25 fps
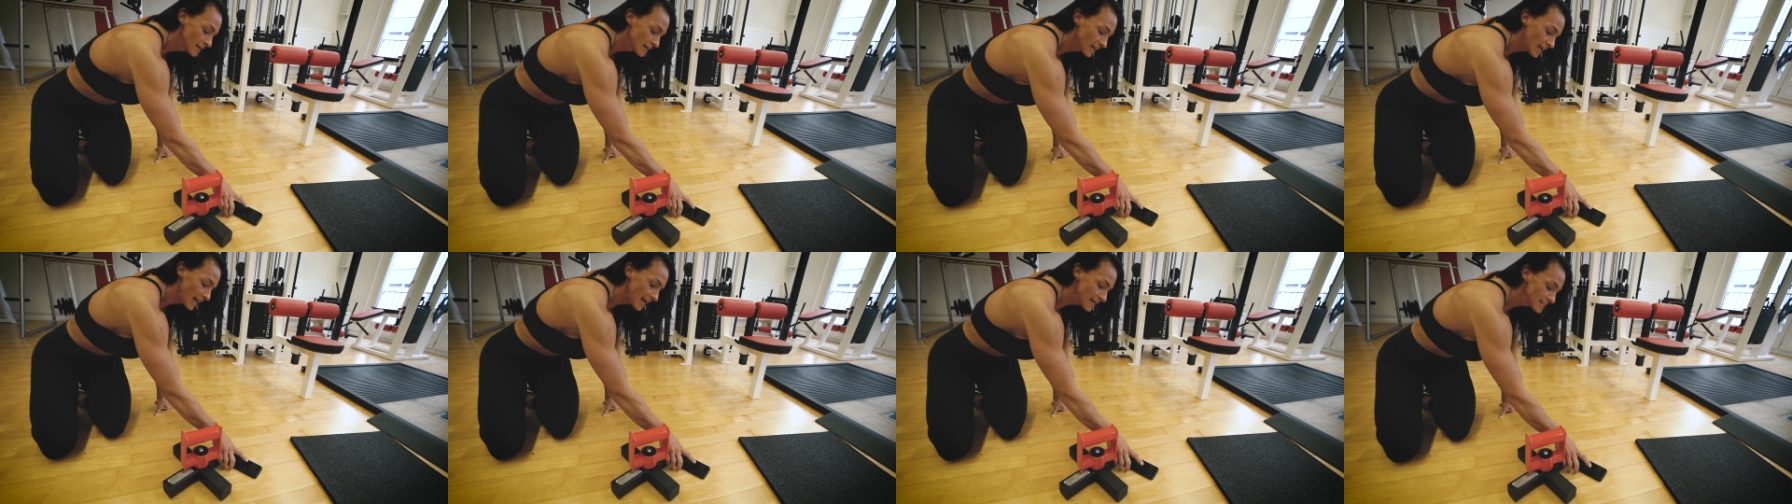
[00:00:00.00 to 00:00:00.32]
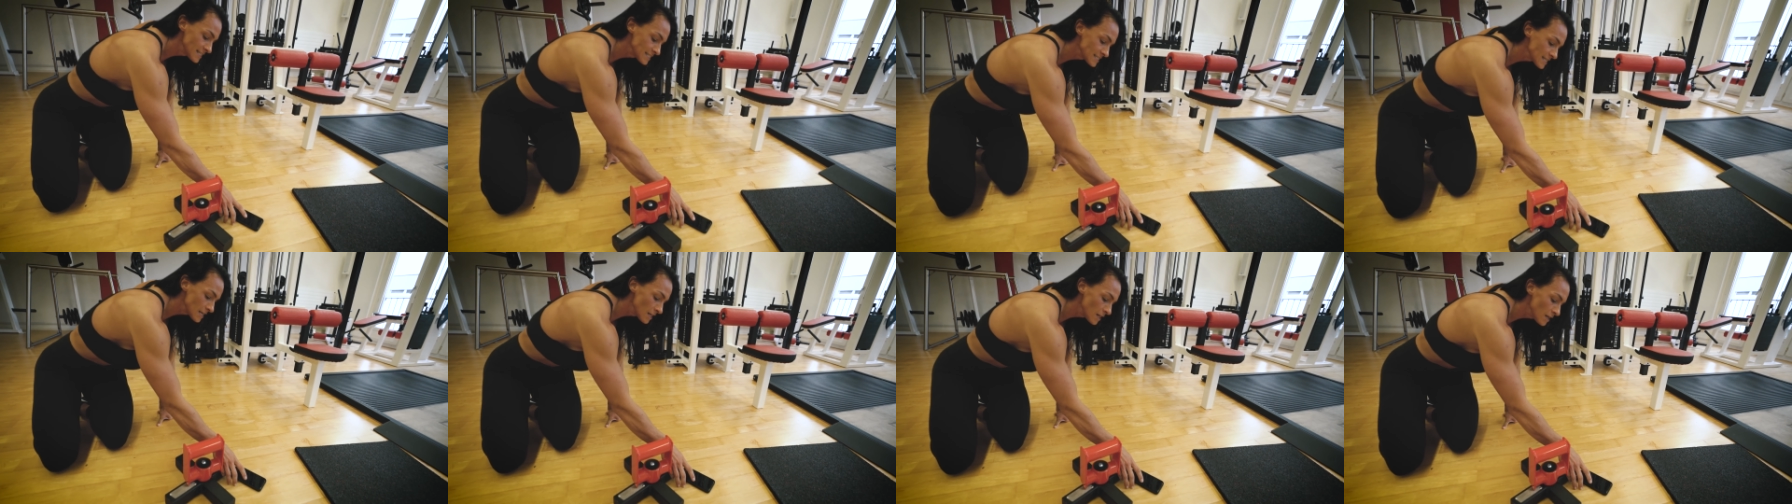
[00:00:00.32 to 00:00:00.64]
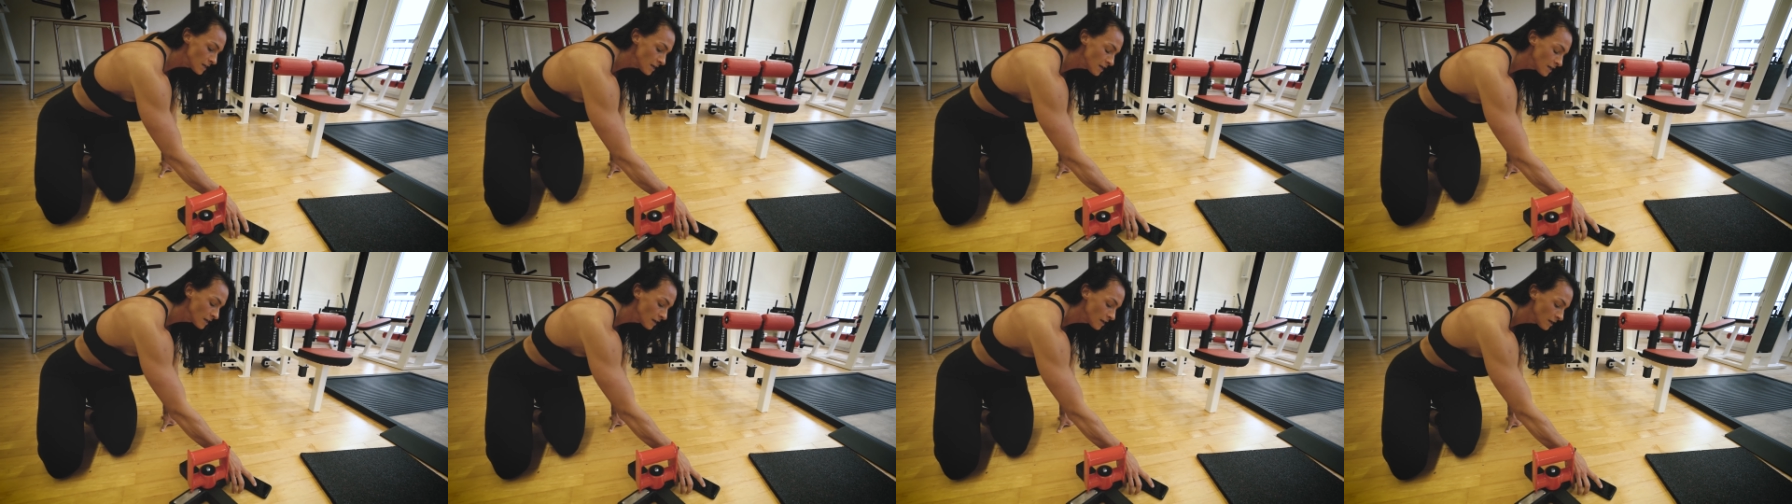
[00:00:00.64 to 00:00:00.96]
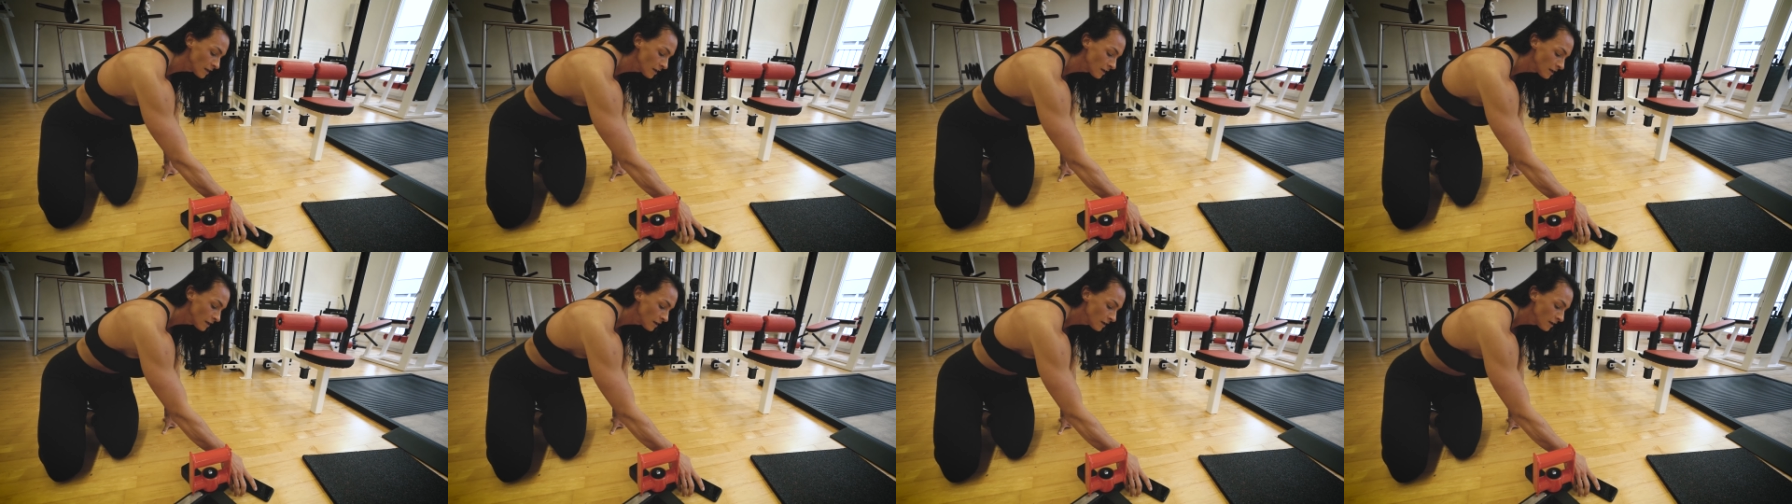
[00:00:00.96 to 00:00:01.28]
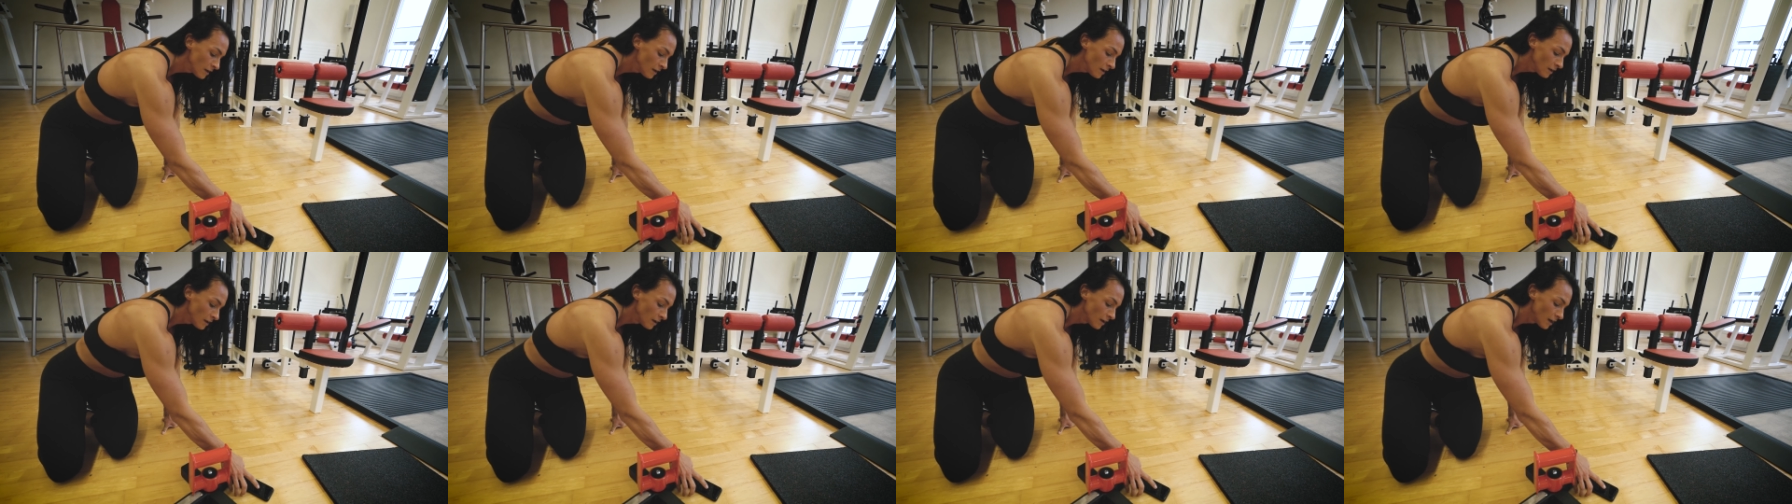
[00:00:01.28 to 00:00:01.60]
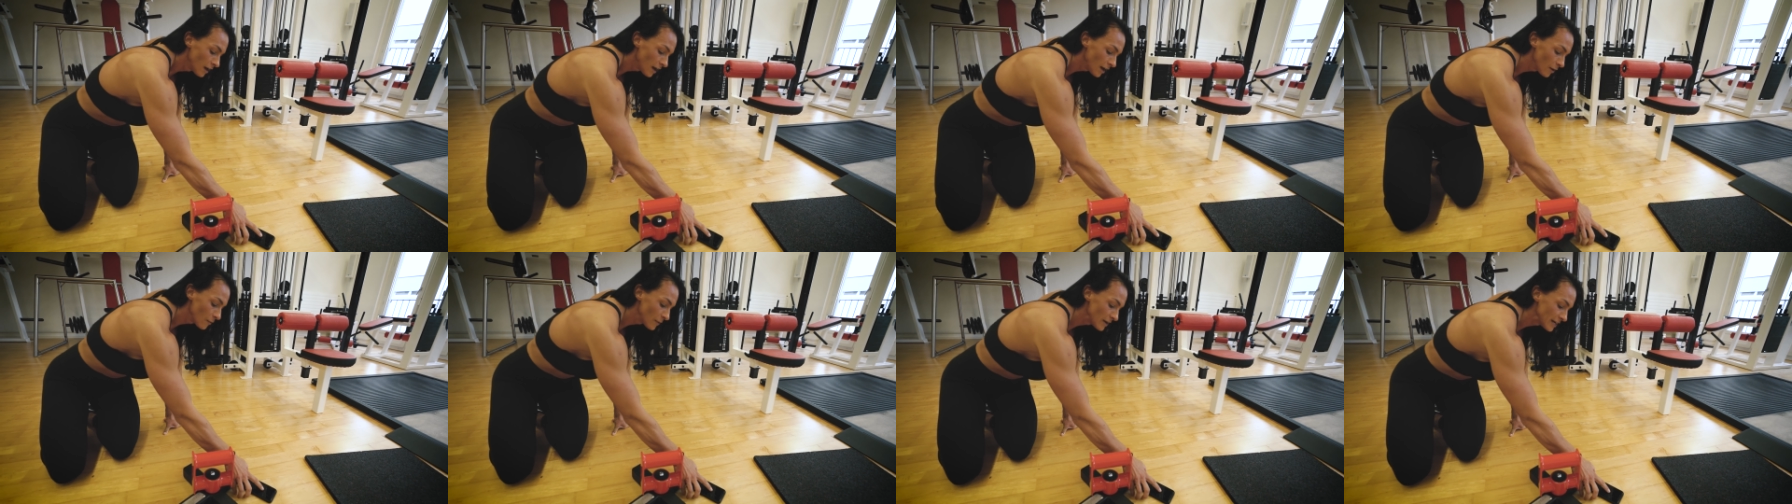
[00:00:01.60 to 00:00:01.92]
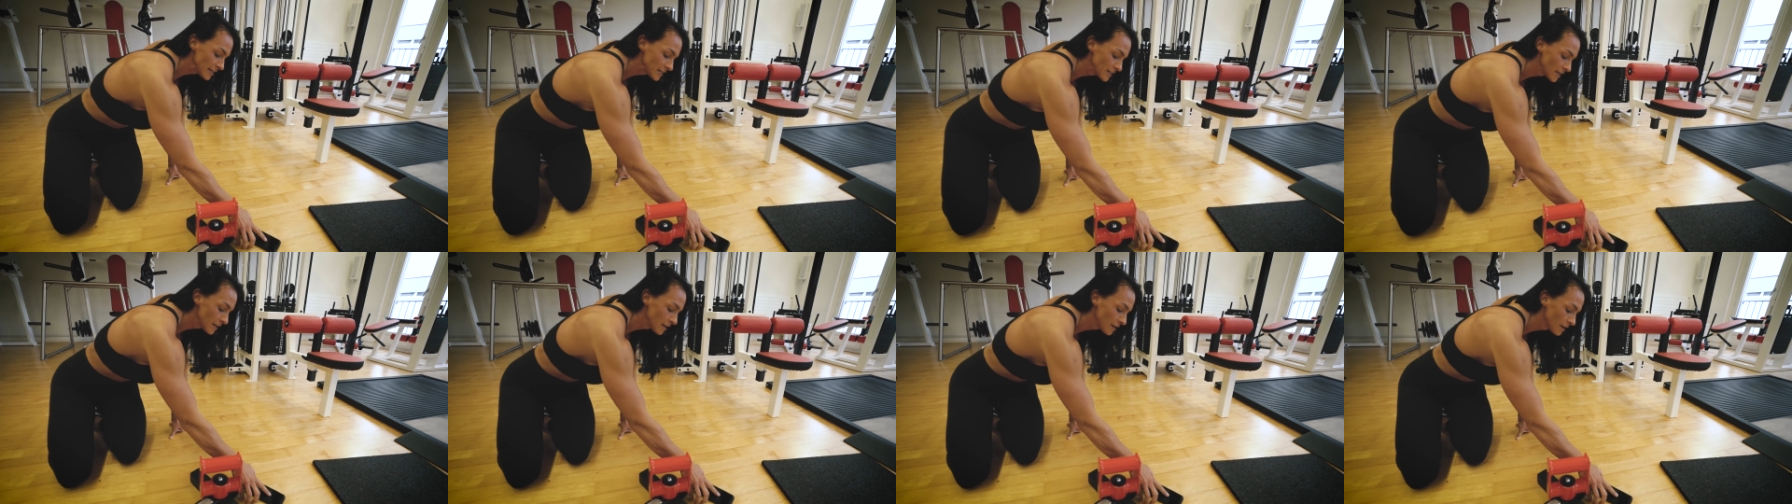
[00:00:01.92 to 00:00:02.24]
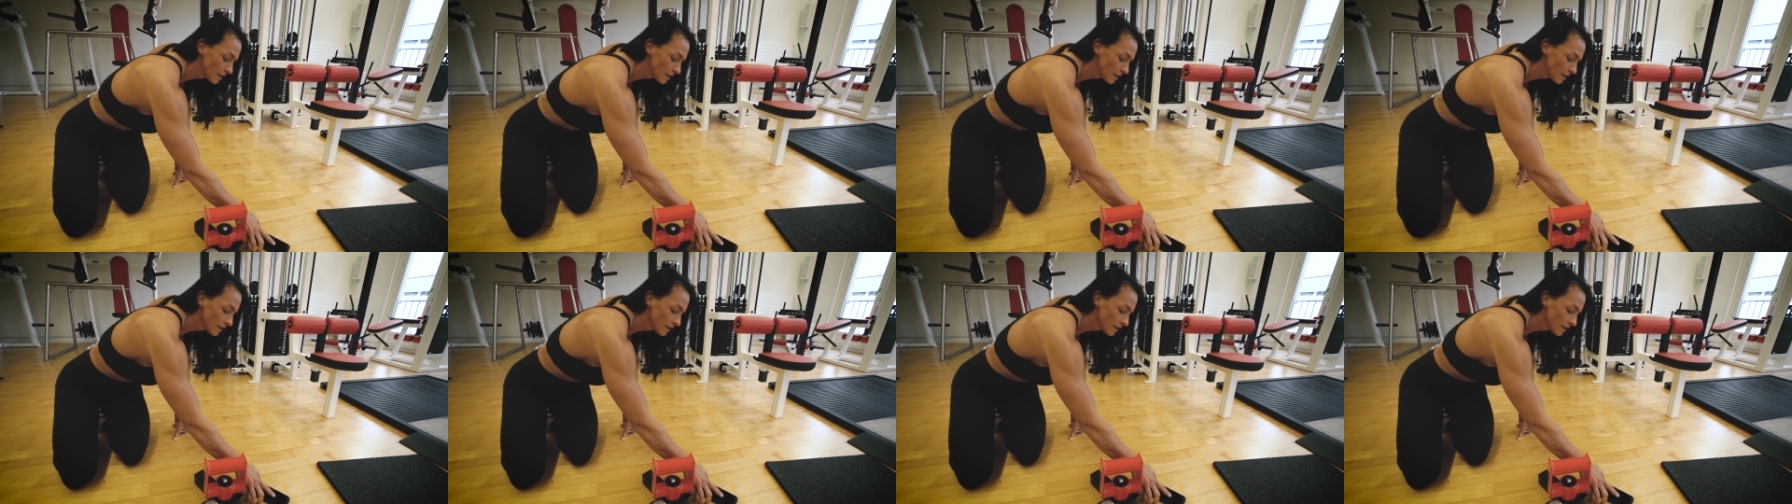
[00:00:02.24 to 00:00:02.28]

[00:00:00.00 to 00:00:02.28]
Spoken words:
cancel, I wait